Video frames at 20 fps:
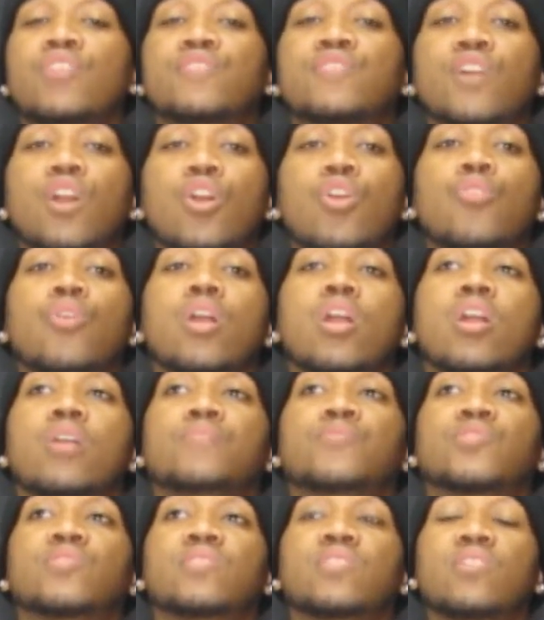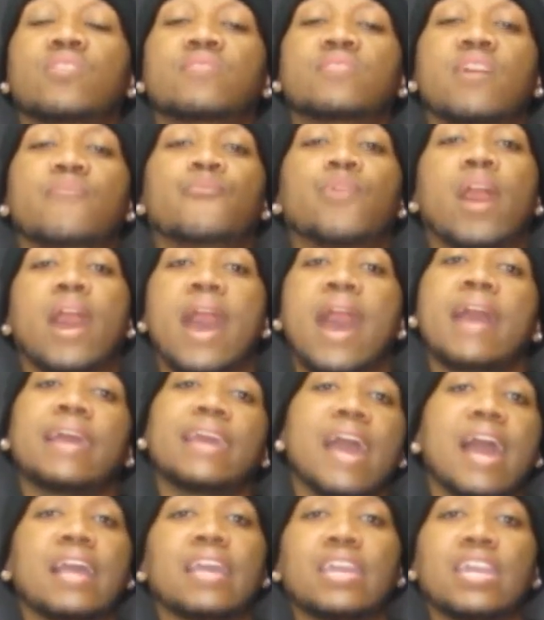So Giselle said, well, I
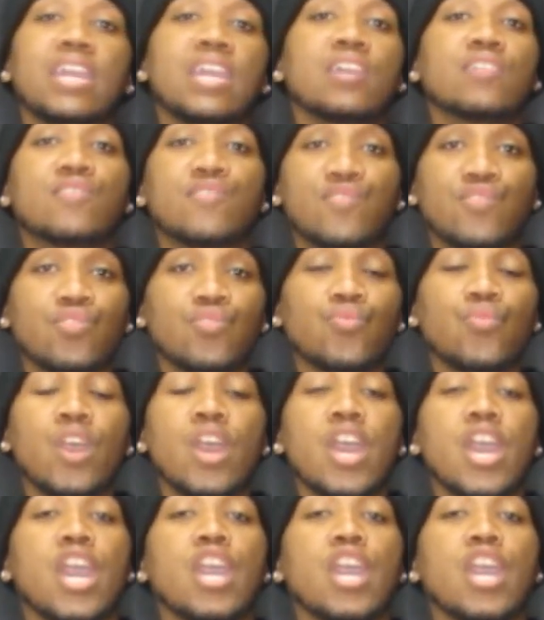got kids too.